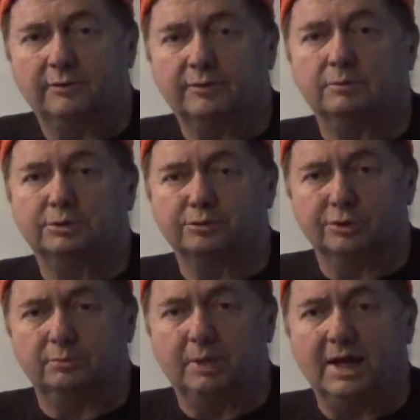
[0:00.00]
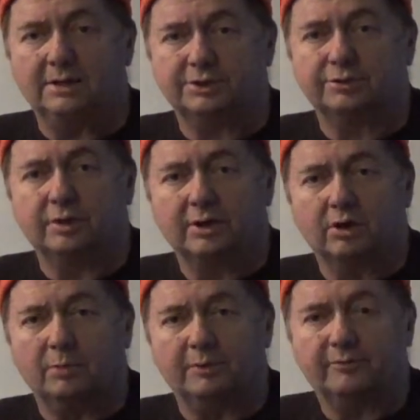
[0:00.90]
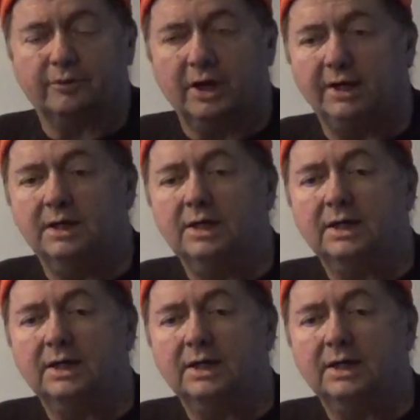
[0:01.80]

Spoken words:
from Drill Master at Harbor Freight